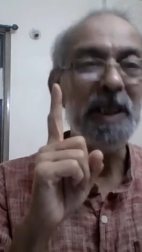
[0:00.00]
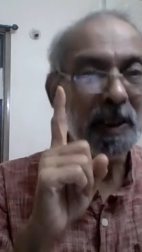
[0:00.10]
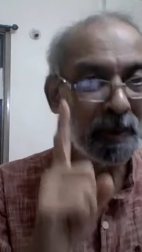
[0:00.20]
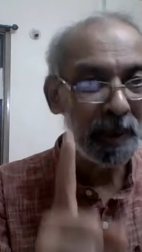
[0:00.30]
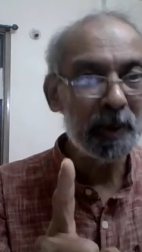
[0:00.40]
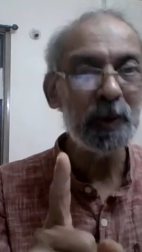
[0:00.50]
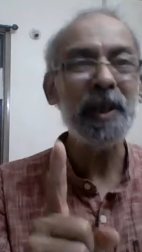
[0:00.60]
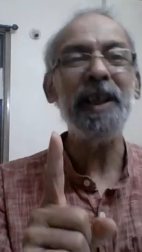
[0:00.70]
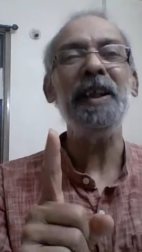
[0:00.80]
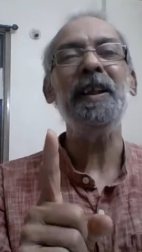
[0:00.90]
even
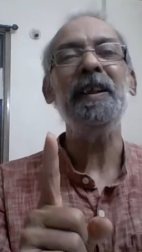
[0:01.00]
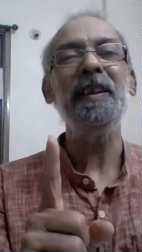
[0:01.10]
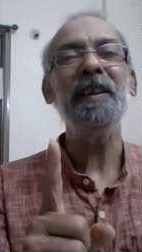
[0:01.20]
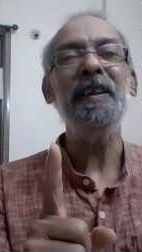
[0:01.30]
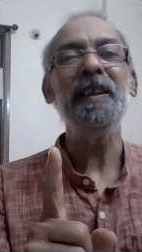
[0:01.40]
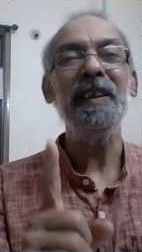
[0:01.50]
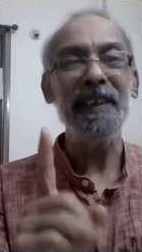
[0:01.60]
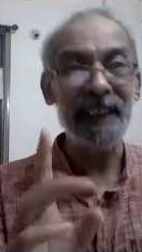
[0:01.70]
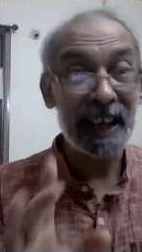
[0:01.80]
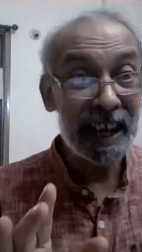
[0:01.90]
today,
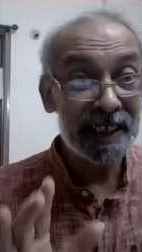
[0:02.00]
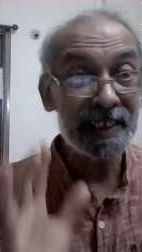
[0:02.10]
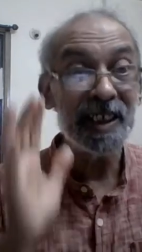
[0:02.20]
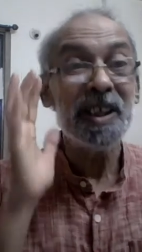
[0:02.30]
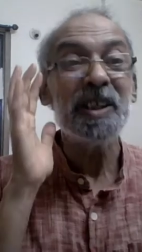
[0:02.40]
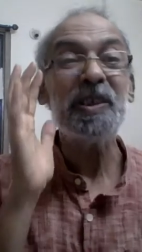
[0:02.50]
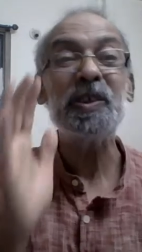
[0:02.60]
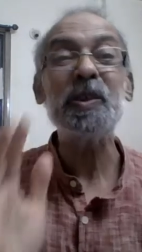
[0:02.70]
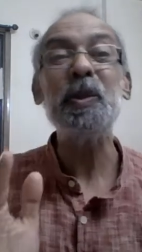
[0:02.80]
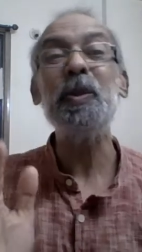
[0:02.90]
that
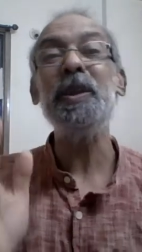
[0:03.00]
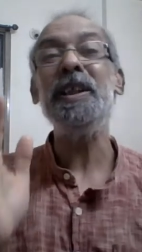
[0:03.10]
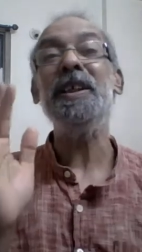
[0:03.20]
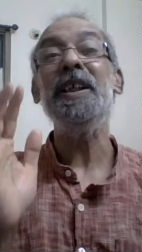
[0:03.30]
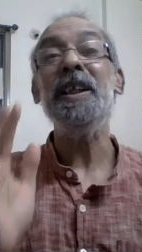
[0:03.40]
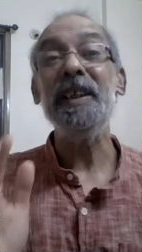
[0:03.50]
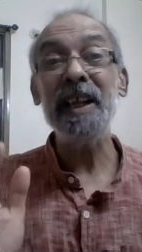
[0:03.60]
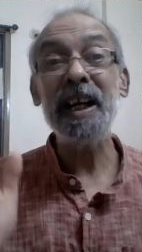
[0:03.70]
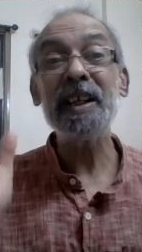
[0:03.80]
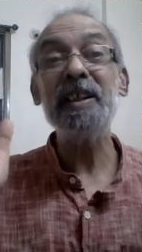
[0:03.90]
story,
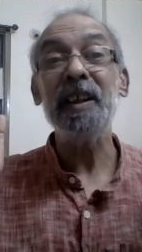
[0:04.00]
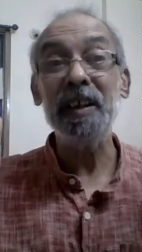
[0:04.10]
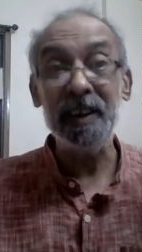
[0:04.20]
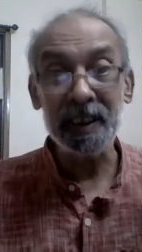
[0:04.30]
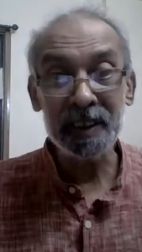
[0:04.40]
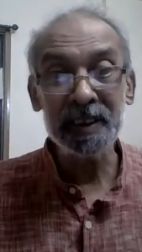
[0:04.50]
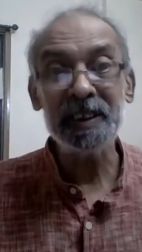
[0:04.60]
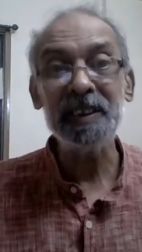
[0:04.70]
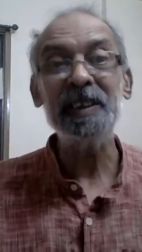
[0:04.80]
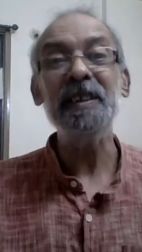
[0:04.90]
that
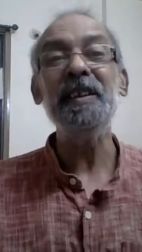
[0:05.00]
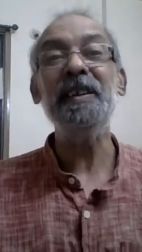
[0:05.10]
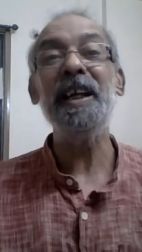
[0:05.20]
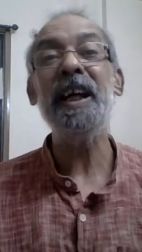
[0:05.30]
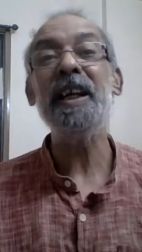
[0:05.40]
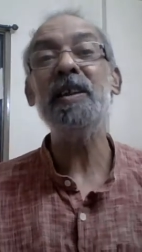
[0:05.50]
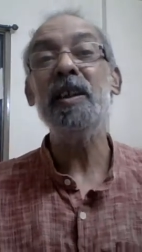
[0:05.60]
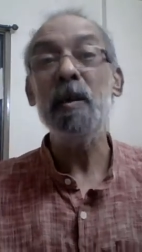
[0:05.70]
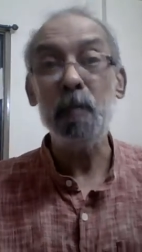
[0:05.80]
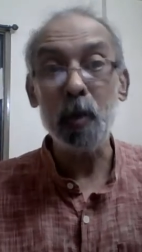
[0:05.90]
Grantha, that
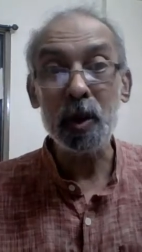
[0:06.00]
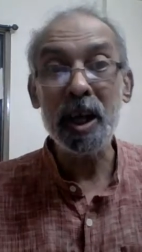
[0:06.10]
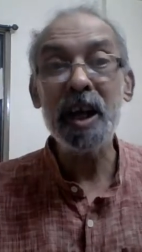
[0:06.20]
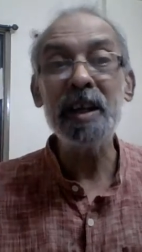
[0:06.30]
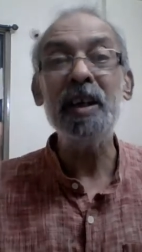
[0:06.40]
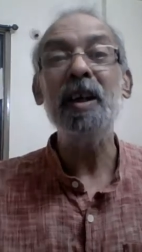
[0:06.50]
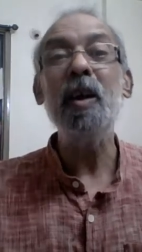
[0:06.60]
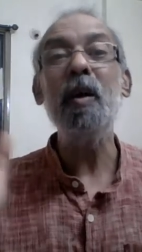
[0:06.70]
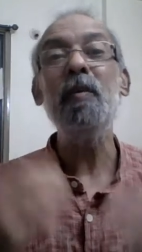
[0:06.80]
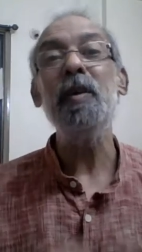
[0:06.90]
Purana
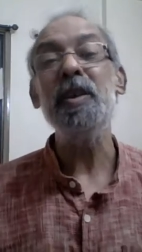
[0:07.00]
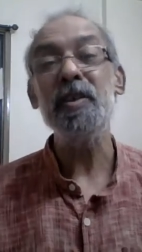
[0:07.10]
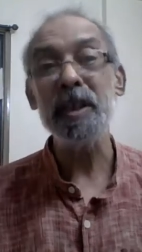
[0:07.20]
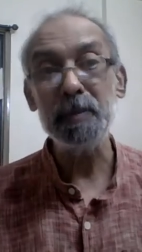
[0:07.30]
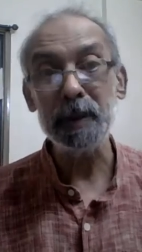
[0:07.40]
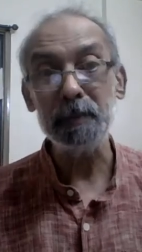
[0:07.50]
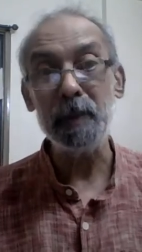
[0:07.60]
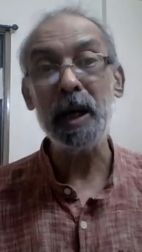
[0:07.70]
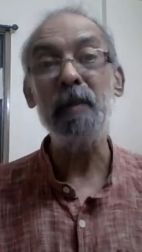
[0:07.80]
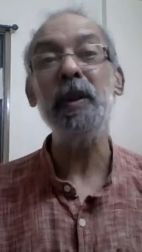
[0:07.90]
of Srimad
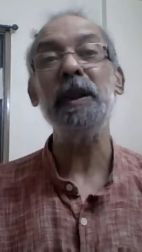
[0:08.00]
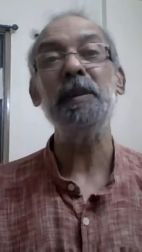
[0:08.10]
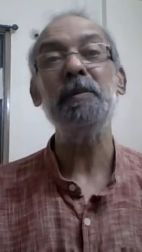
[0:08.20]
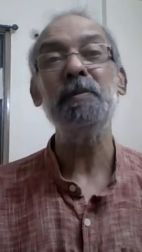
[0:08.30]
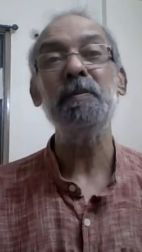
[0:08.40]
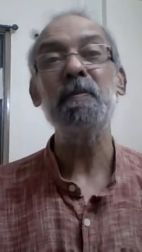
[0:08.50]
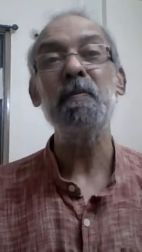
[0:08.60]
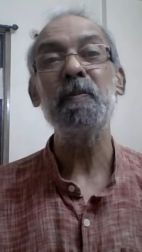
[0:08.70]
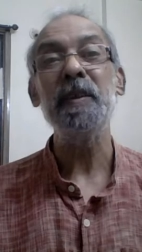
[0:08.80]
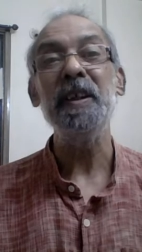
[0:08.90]
Bhagavat,
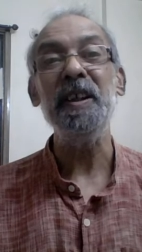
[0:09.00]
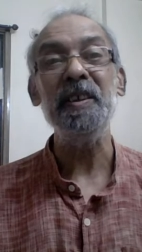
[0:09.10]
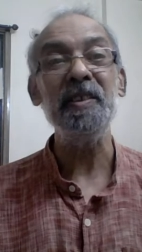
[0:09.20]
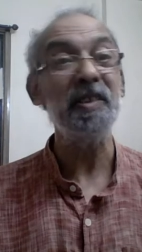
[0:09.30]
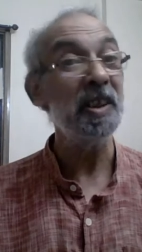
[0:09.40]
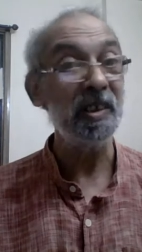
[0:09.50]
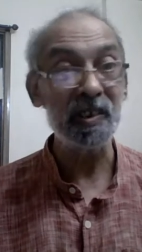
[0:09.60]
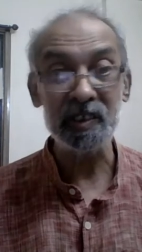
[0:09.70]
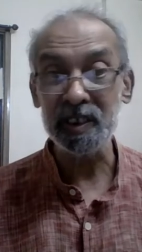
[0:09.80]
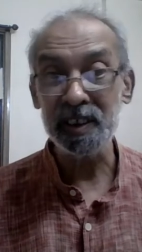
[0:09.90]
it is
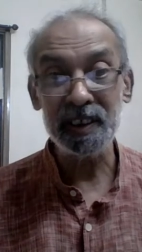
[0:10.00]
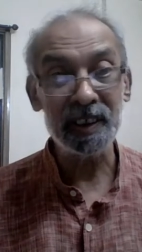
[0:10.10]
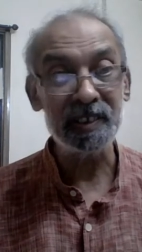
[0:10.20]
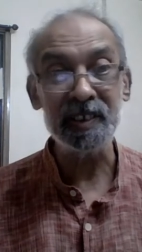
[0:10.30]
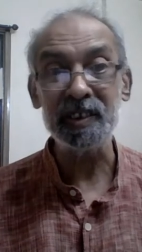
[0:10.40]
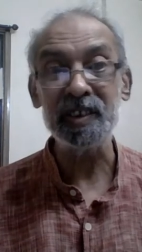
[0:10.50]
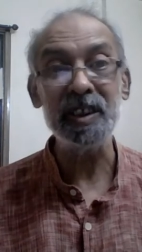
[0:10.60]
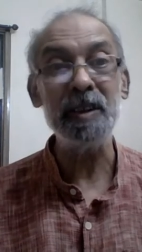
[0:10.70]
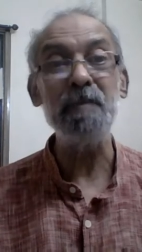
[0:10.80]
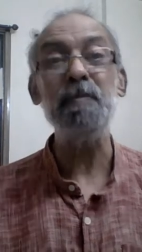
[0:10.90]
still
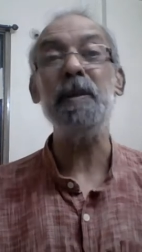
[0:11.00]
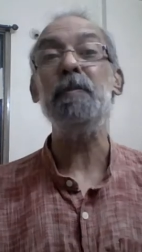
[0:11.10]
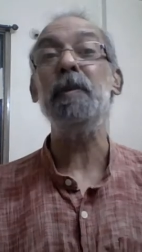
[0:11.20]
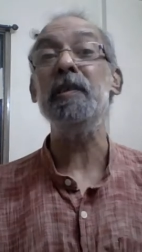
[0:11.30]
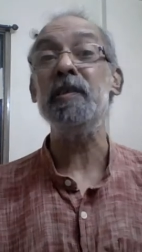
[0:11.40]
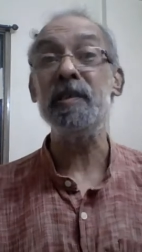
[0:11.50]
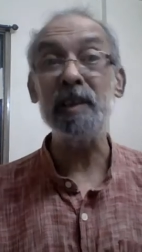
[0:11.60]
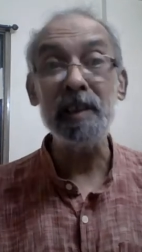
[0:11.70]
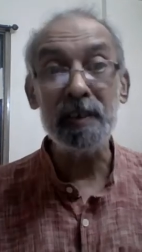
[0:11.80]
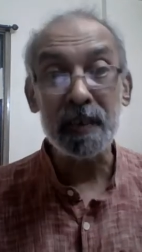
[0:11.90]
existing. People
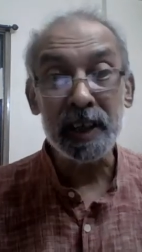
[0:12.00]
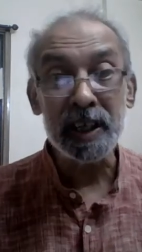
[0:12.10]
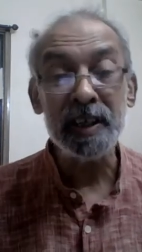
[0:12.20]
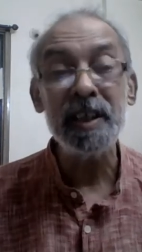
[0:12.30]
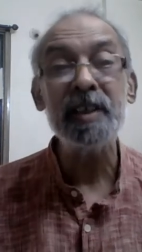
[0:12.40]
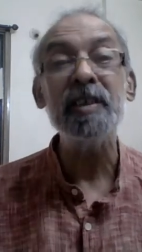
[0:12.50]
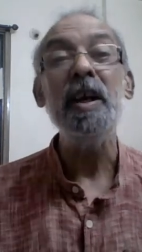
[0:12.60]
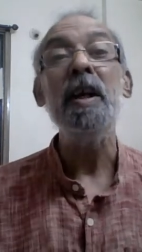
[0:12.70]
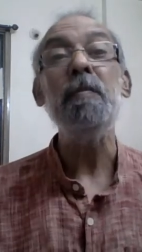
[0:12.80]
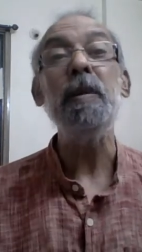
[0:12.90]
still read it.
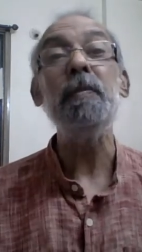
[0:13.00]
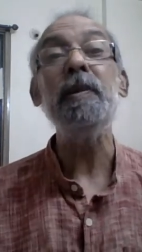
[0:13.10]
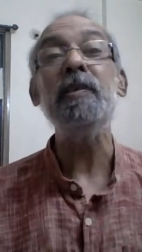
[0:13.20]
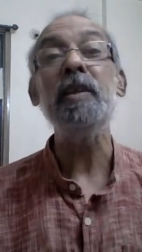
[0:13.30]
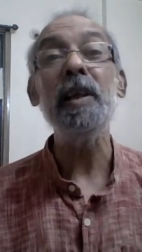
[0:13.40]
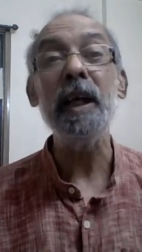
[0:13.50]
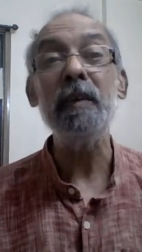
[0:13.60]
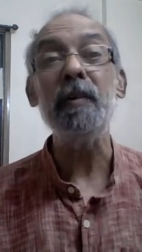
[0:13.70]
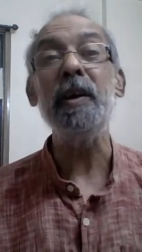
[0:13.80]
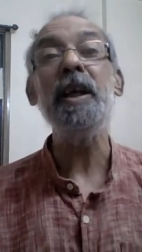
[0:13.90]
People still have
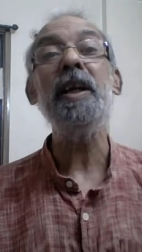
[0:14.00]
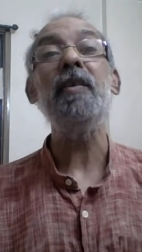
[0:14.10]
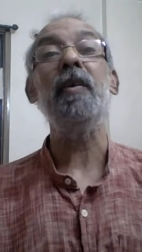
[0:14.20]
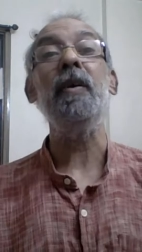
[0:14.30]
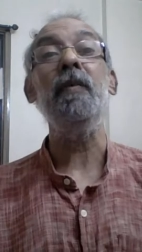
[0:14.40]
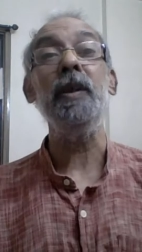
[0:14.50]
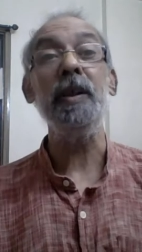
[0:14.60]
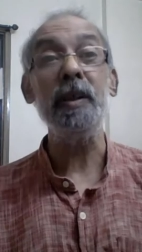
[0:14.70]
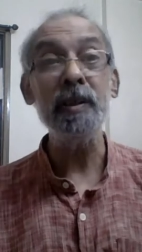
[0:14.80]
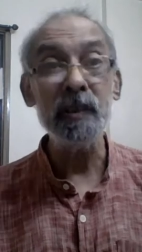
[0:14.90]
great
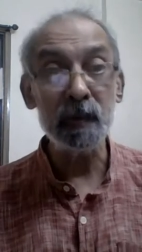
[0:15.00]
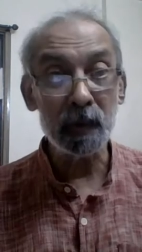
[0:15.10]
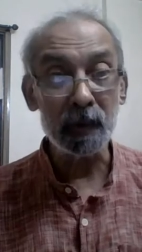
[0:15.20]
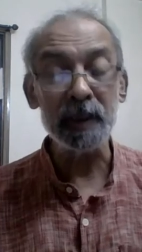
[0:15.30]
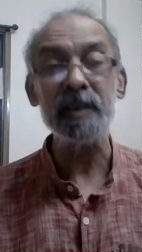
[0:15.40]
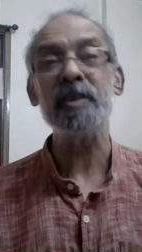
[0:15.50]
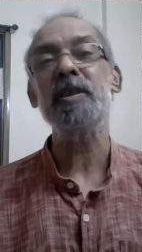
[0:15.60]
reverence for it.